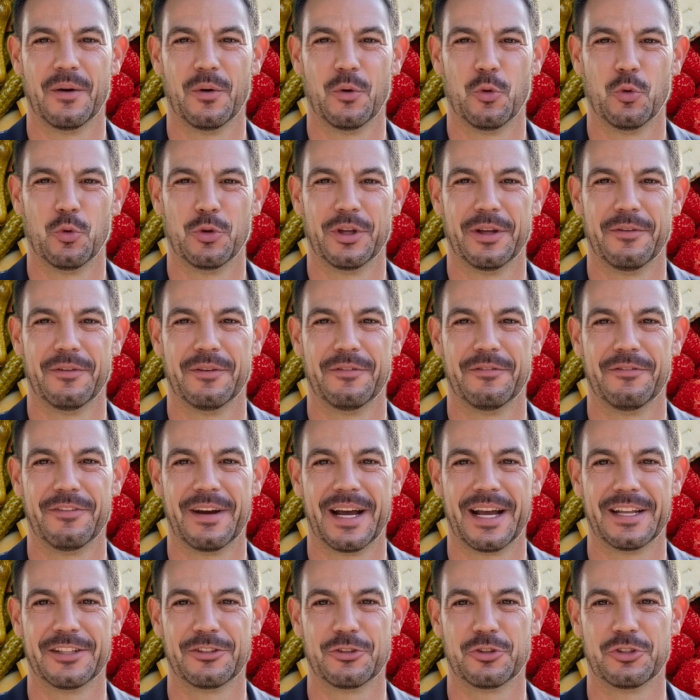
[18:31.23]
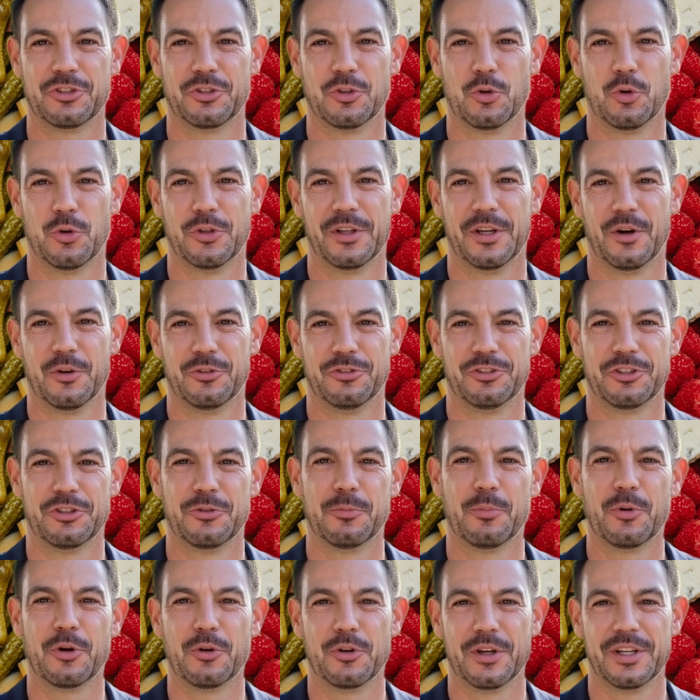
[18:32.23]
or even faster scoliosis
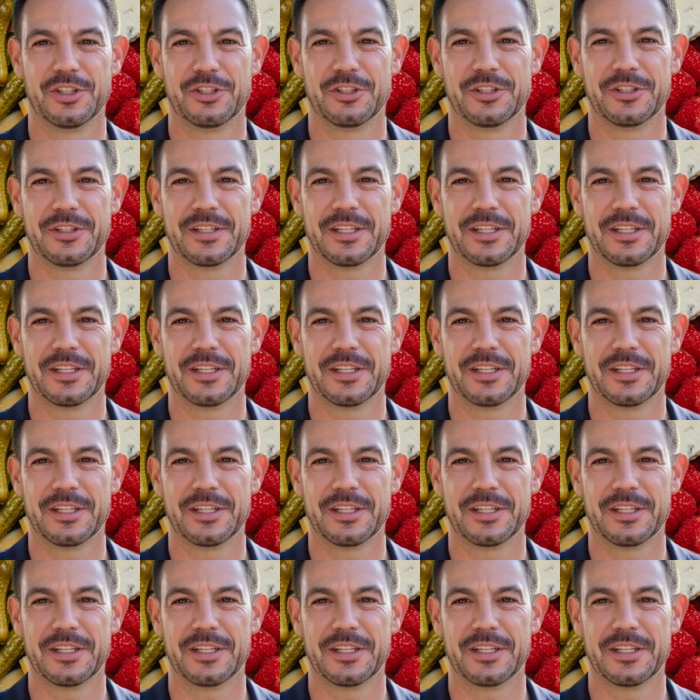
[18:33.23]
progression